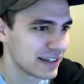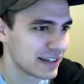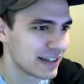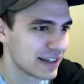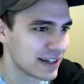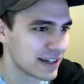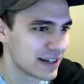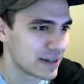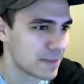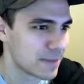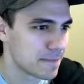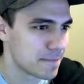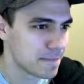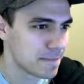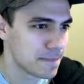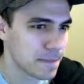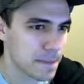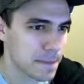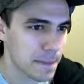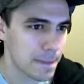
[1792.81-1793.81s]

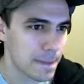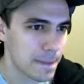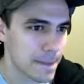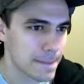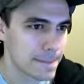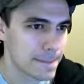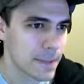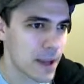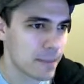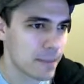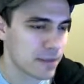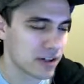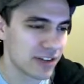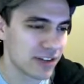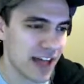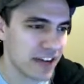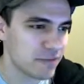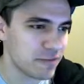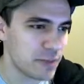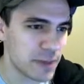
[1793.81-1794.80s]
But a
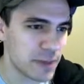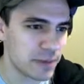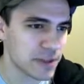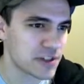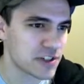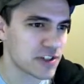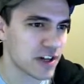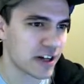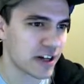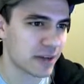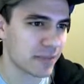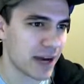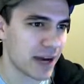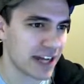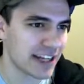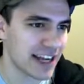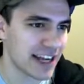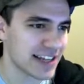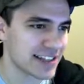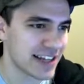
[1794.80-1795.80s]
lot of people are starting
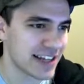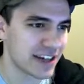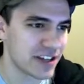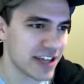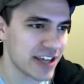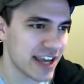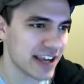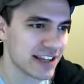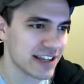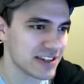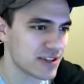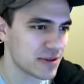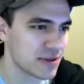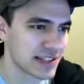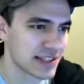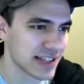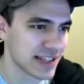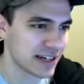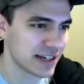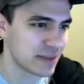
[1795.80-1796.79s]
podcasts now. You can't get too
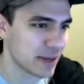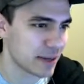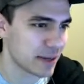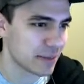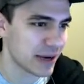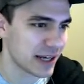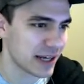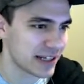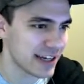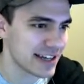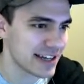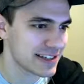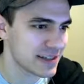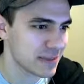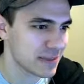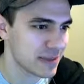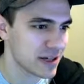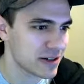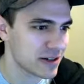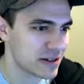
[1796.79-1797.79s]
excited about a podcast
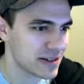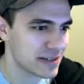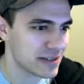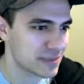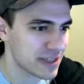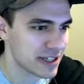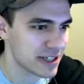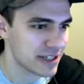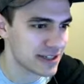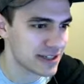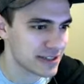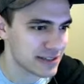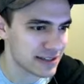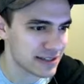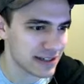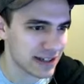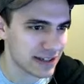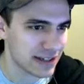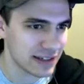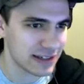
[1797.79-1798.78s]
appearance because
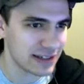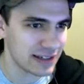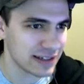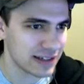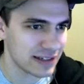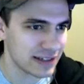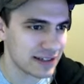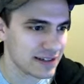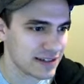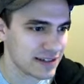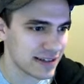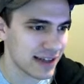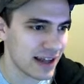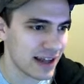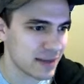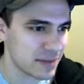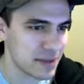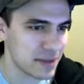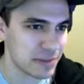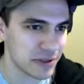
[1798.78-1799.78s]
there's a
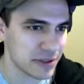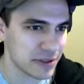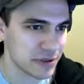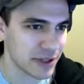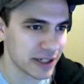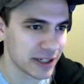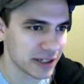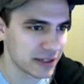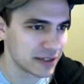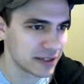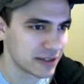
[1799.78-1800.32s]
lot of people doing